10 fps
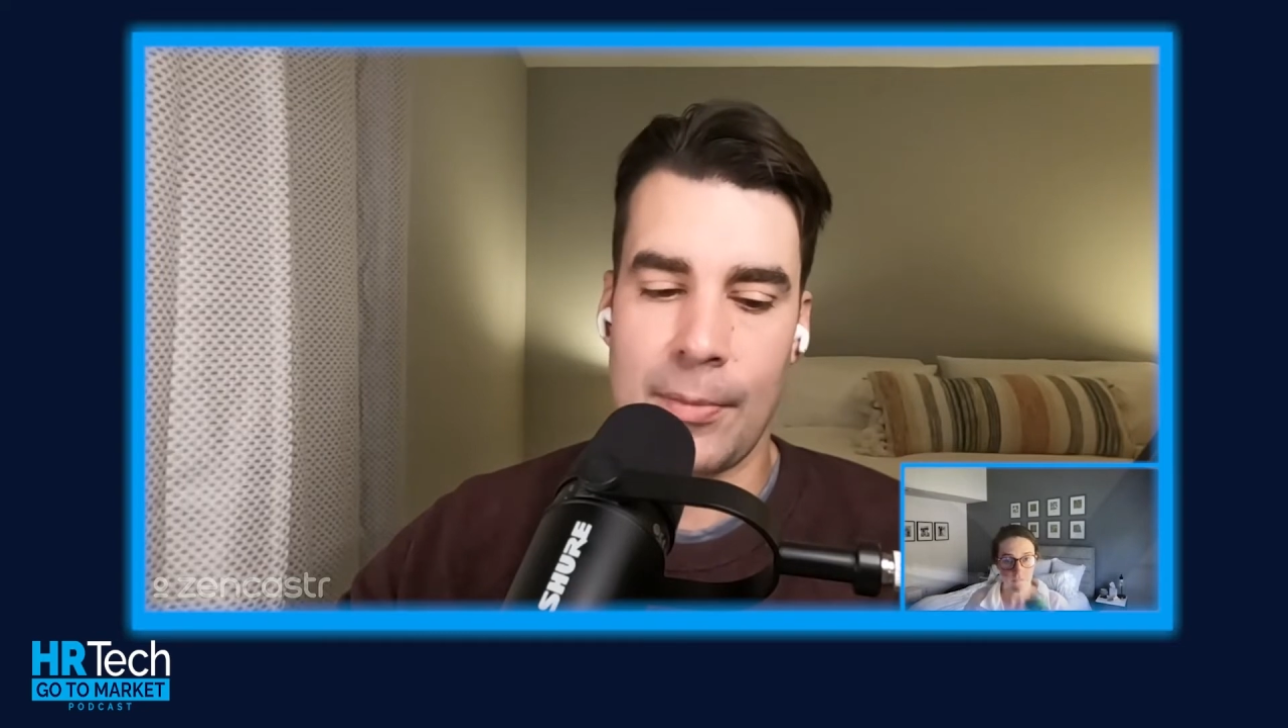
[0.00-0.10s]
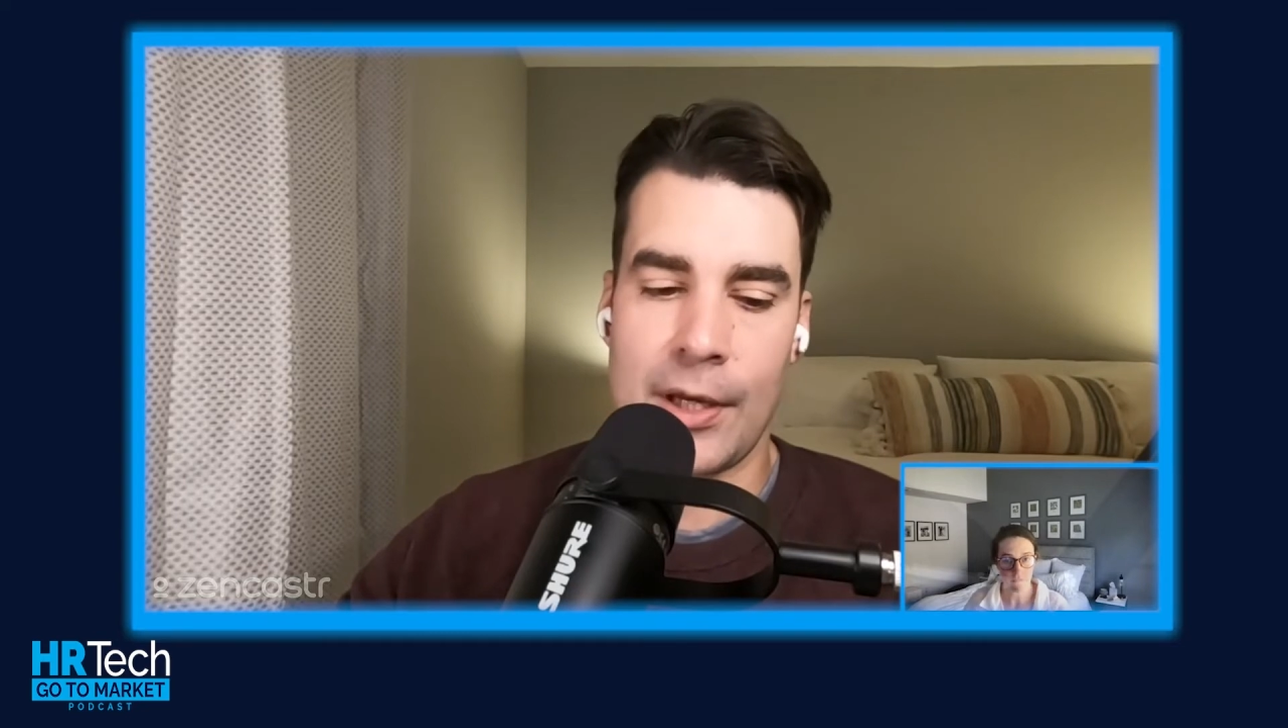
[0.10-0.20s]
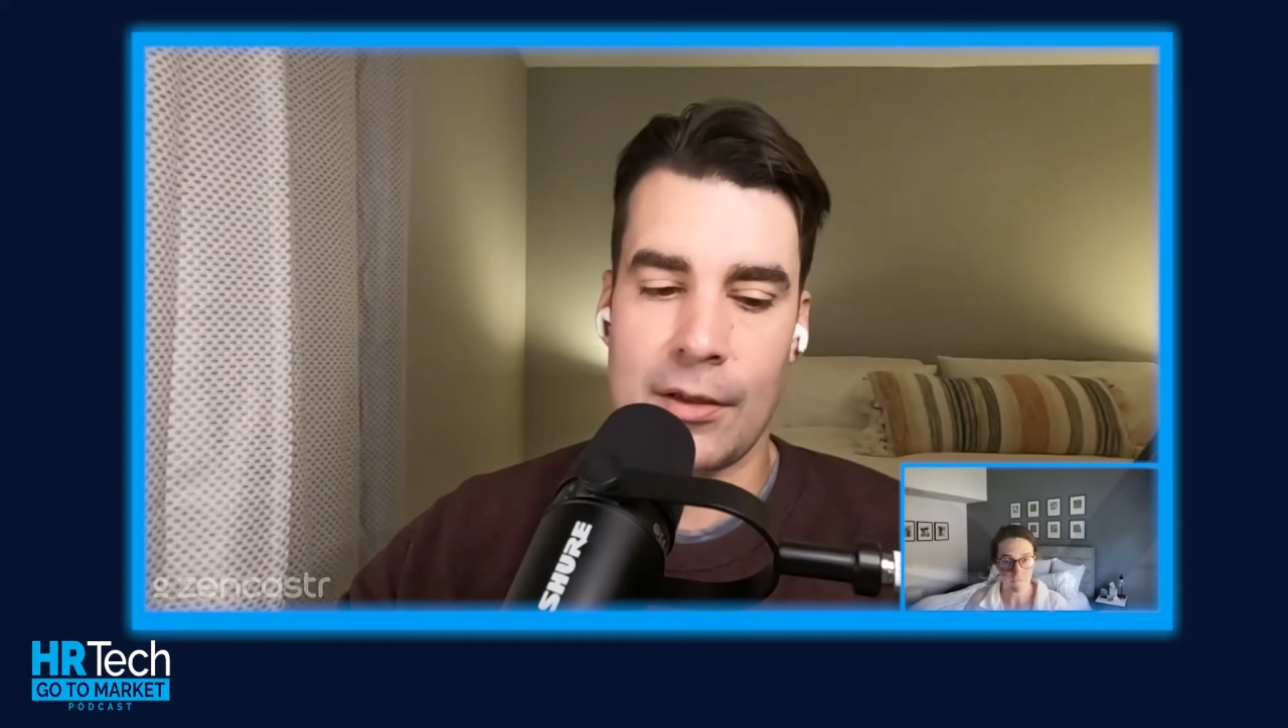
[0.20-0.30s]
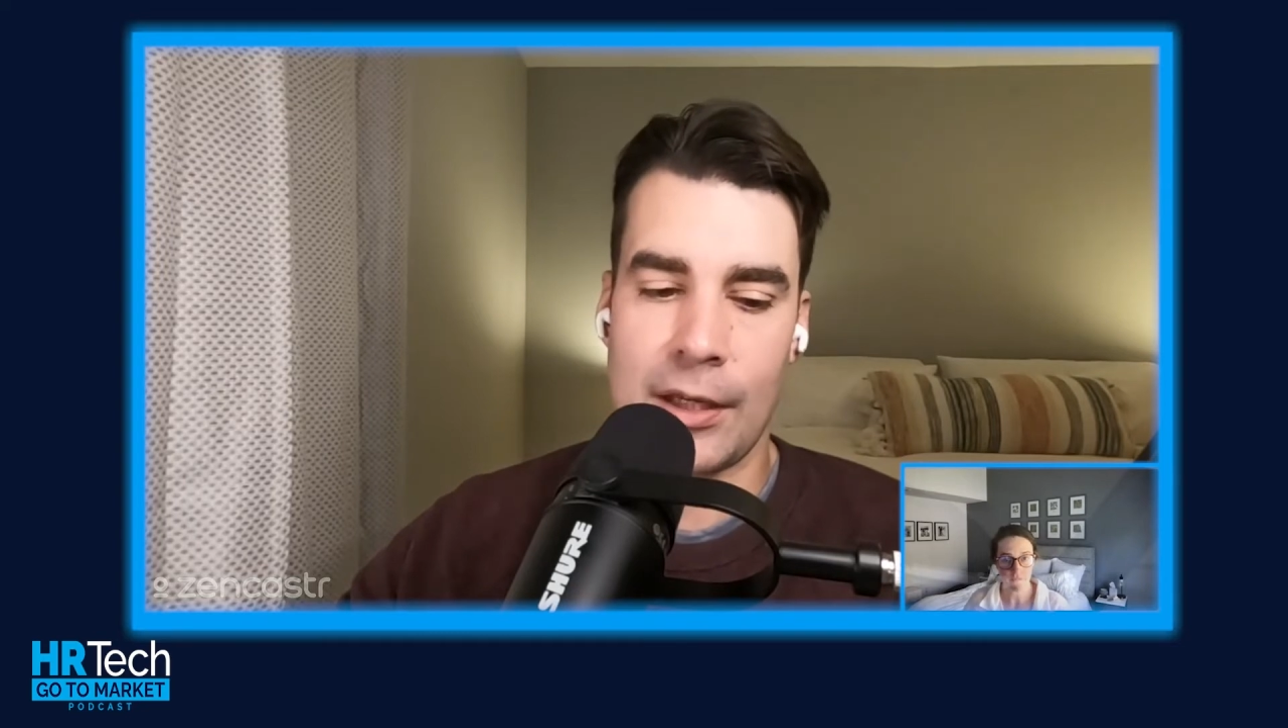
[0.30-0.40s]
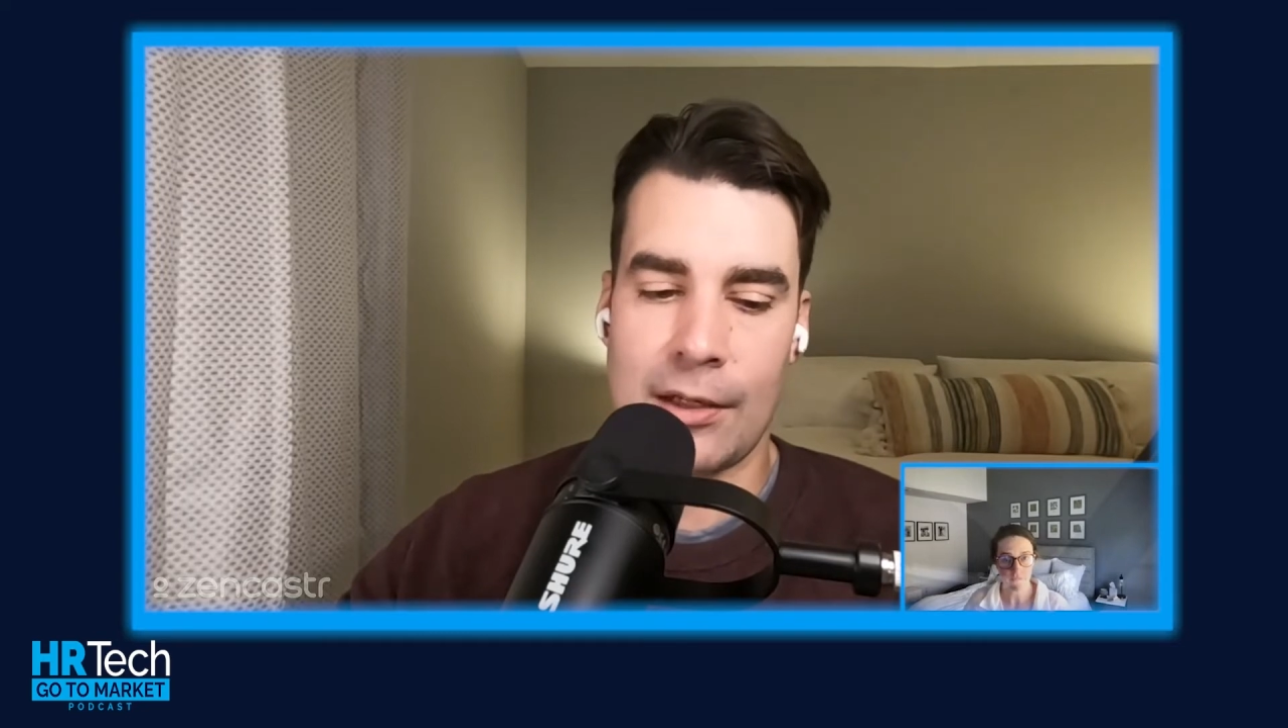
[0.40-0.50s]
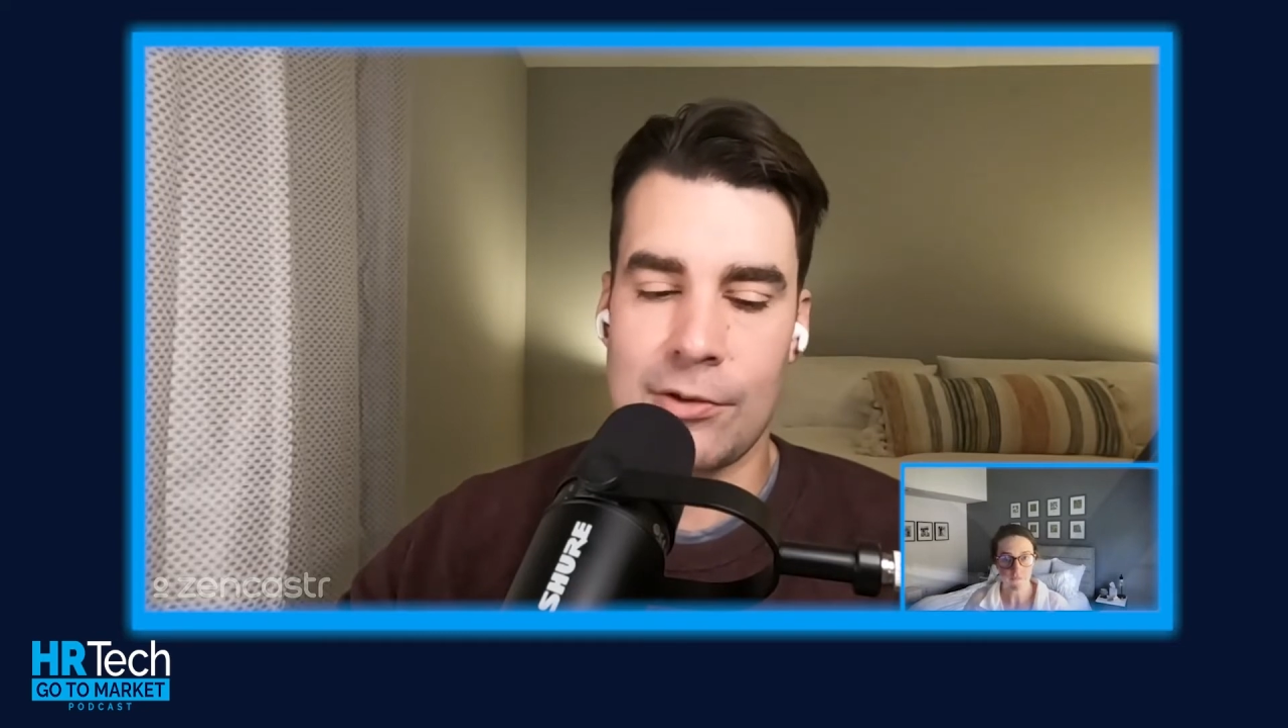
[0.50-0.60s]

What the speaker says: but like